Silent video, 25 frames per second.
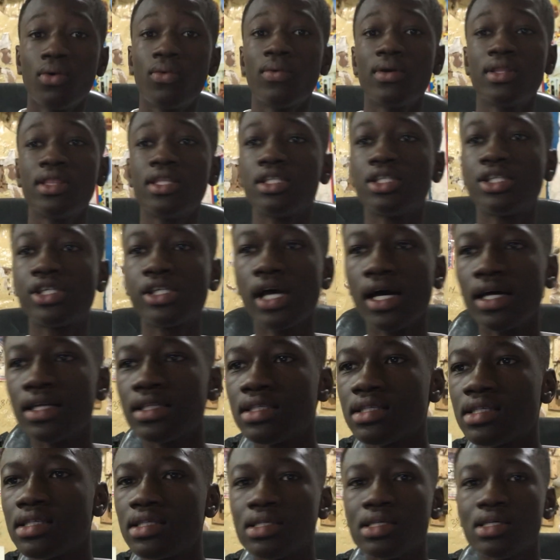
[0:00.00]
with the
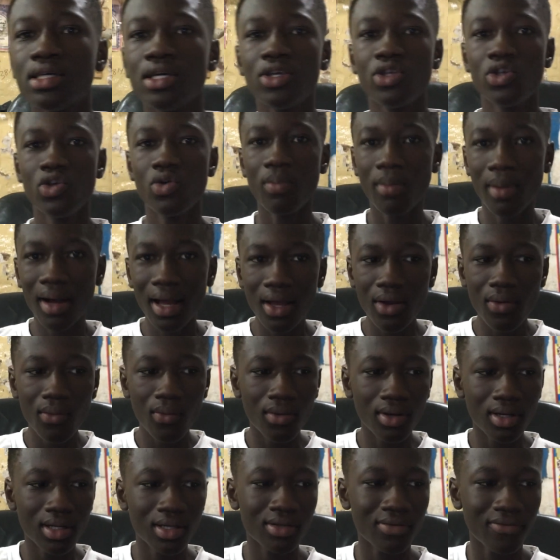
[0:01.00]
shots, you might
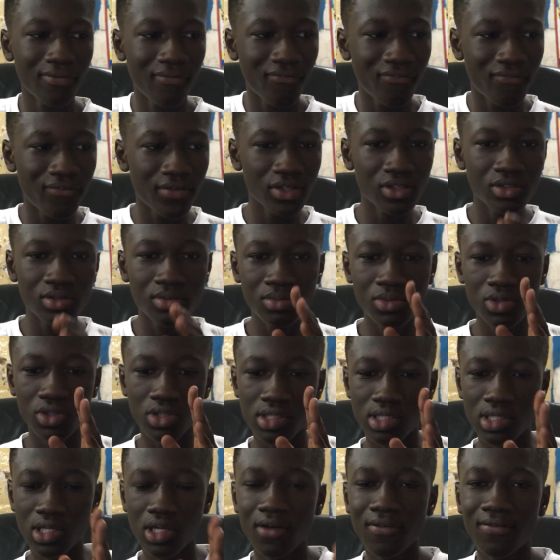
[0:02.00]
want to film
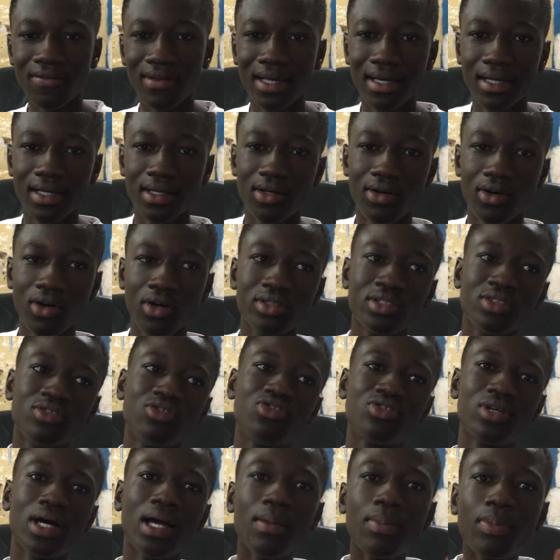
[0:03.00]
yourself like on a
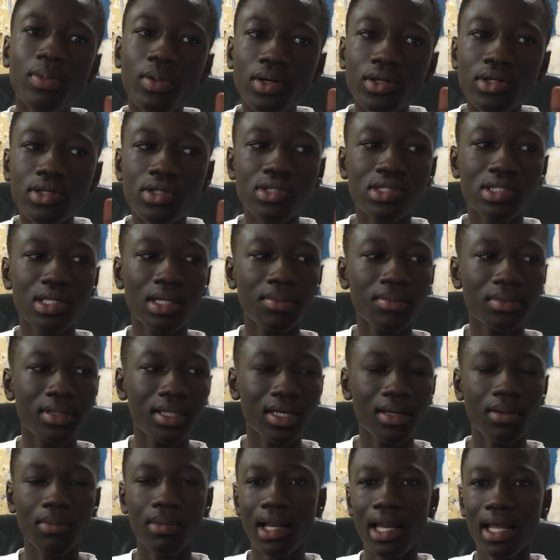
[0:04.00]
tripod or
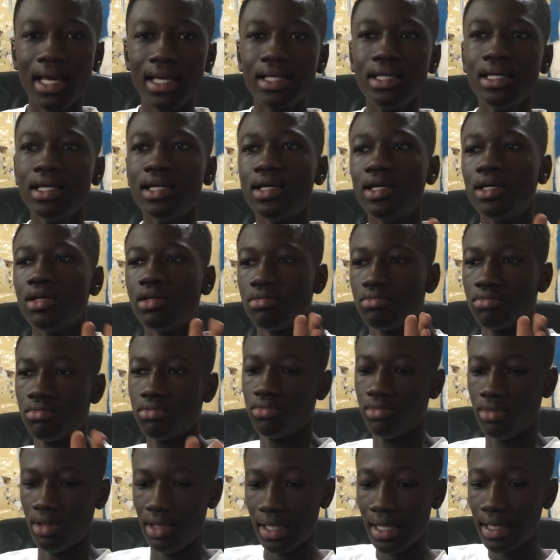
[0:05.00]
something, but like
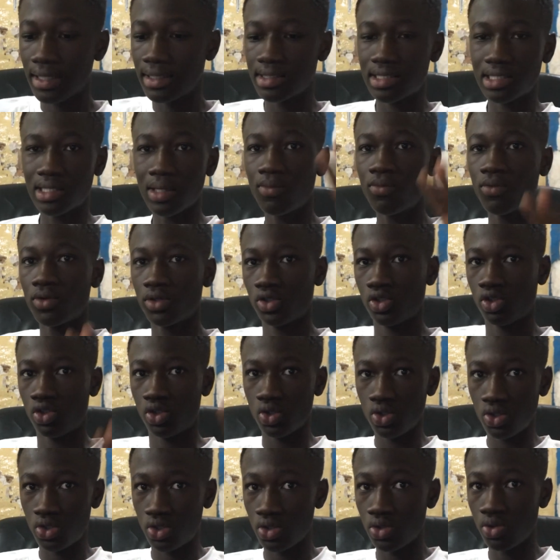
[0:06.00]
letting someone
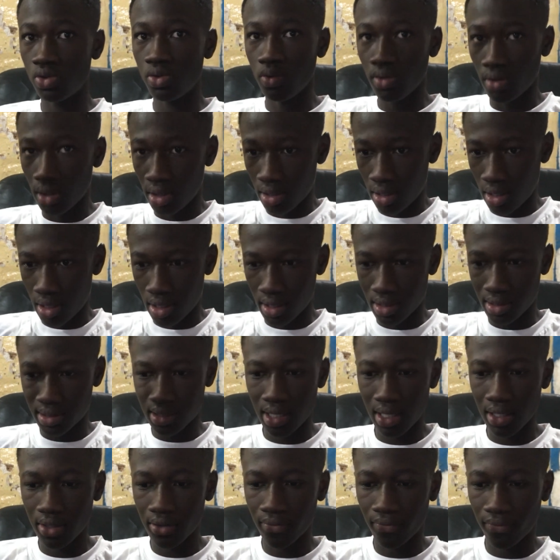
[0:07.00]
shoot you is
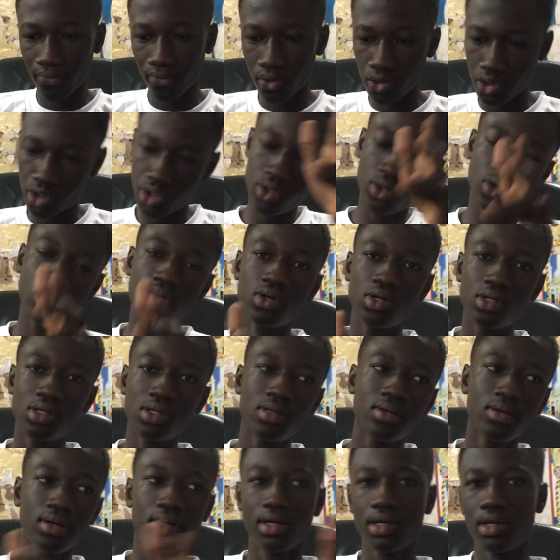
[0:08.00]
kind of also good
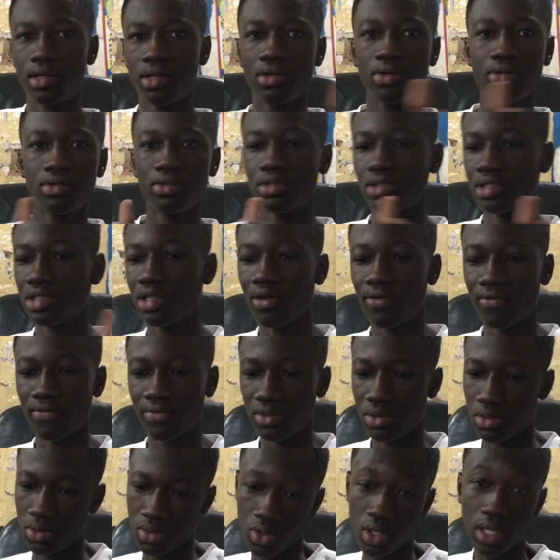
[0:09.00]
and all this stuff.
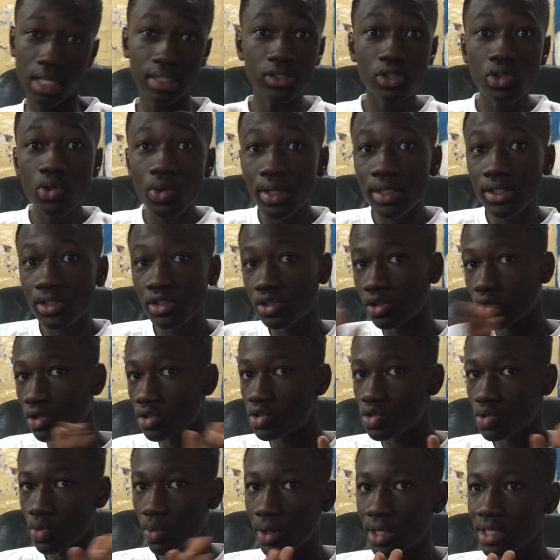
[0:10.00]
You can do any
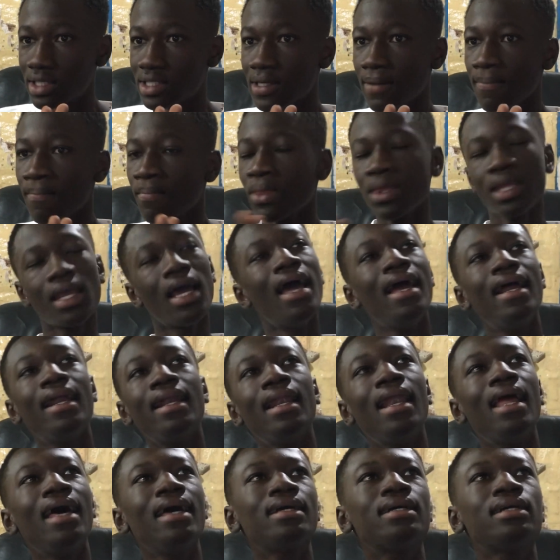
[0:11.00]
shot you want,
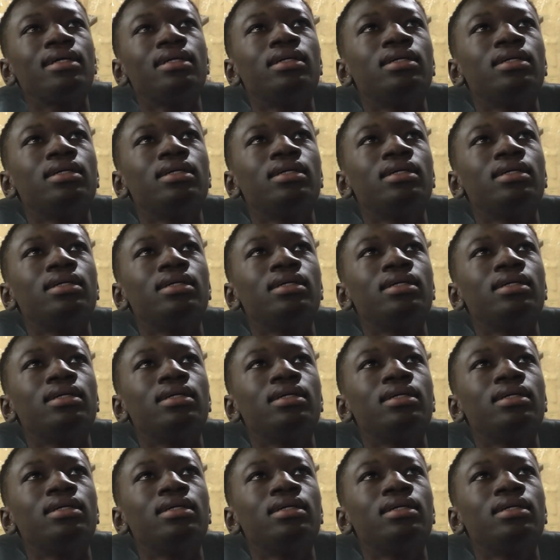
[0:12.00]
and like